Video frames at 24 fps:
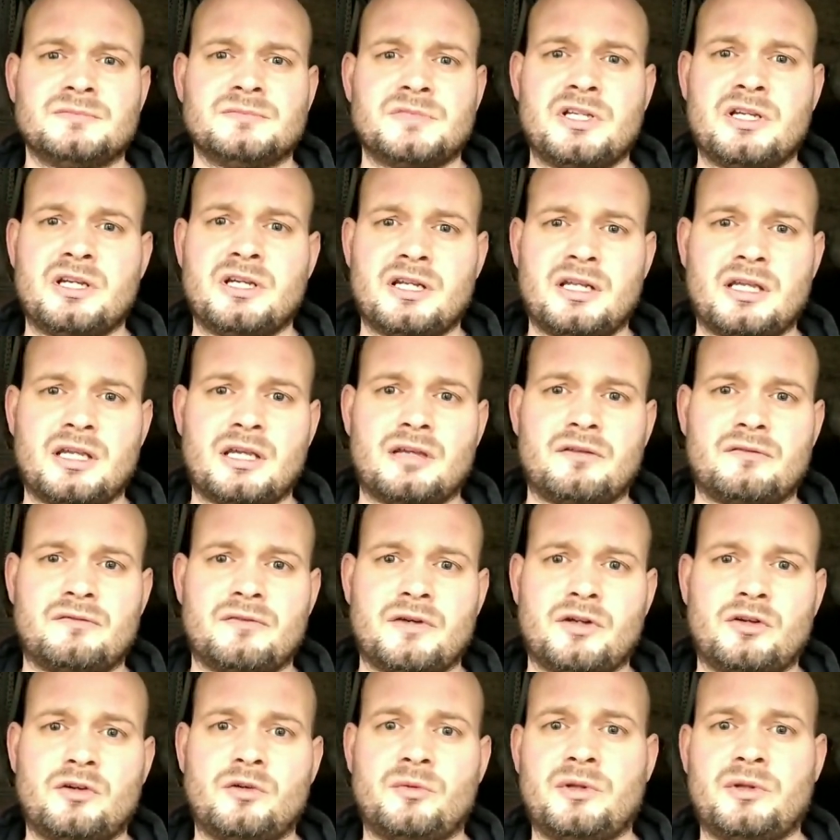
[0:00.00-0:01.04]
You're going to get
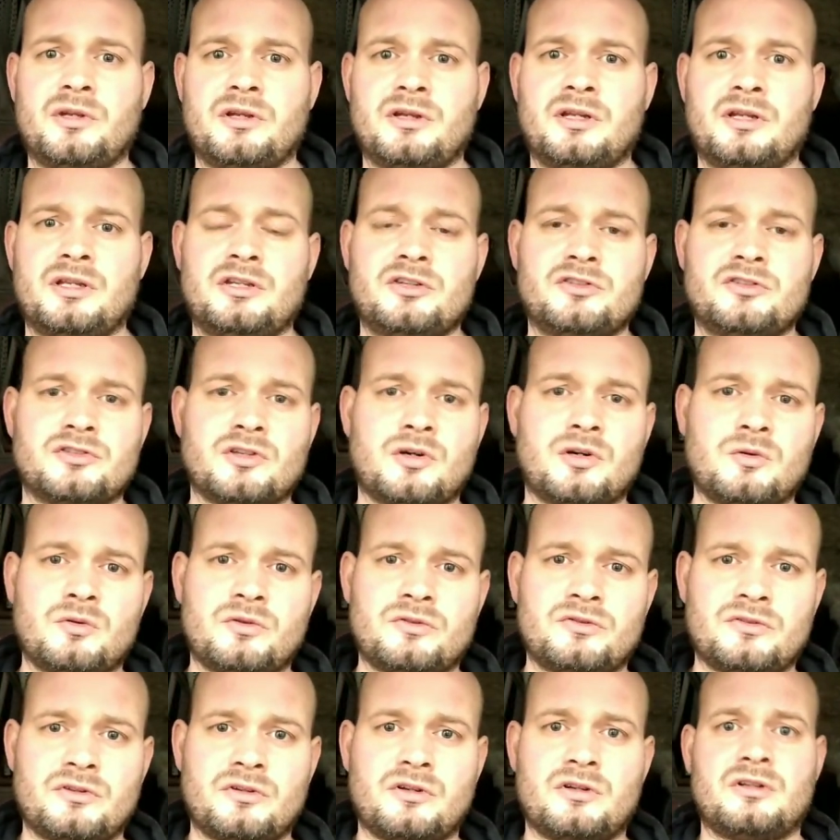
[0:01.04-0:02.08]
fed up. Your
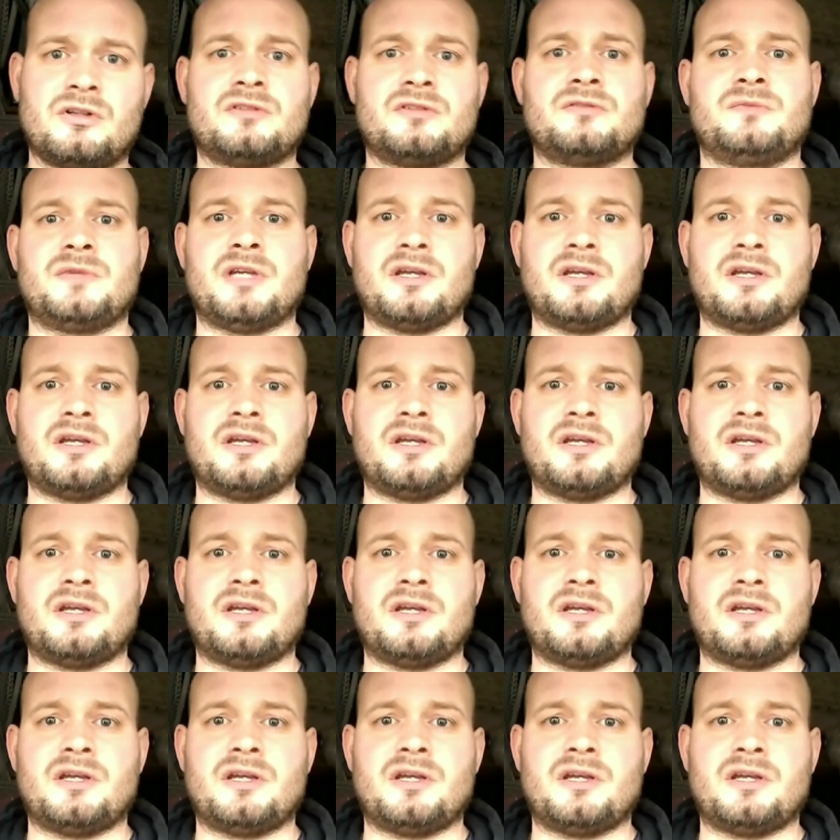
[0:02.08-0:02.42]
shoulders are to